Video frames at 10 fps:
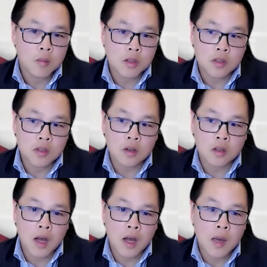but
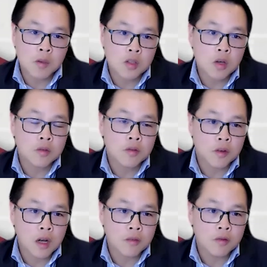certainly arm yourself with
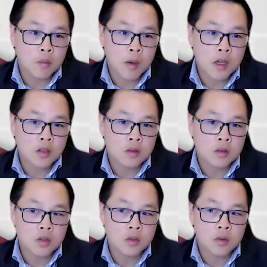enough
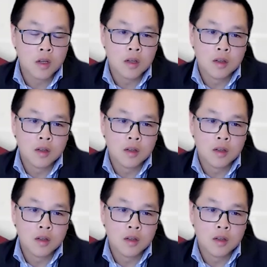information to